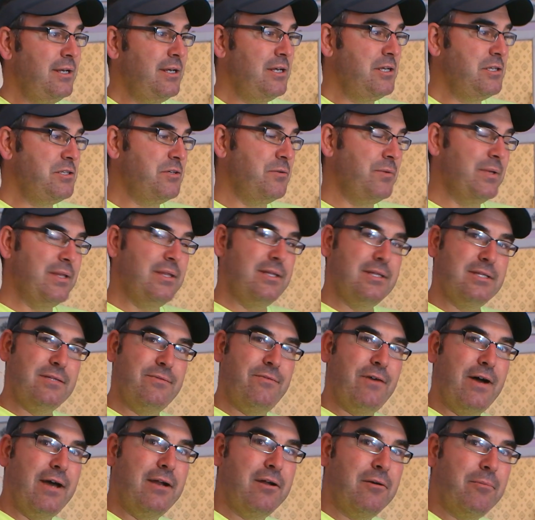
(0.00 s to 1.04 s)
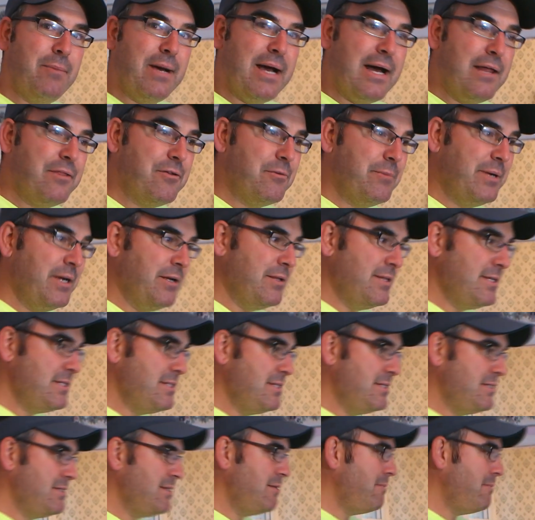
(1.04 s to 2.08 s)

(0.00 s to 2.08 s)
So with this final bathroom here, this is the